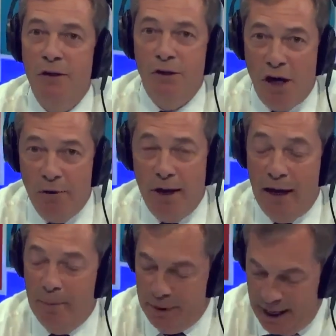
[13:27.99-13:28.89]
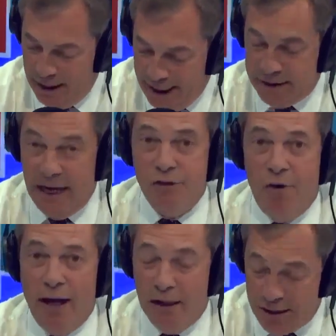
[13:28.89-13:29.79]
Tony Blair. Yes, that's
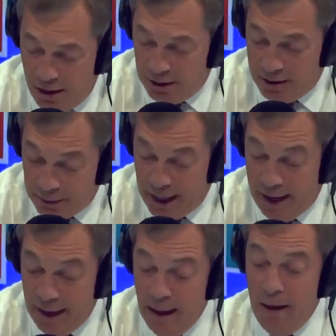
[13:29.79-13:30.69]
right, Tony Blair.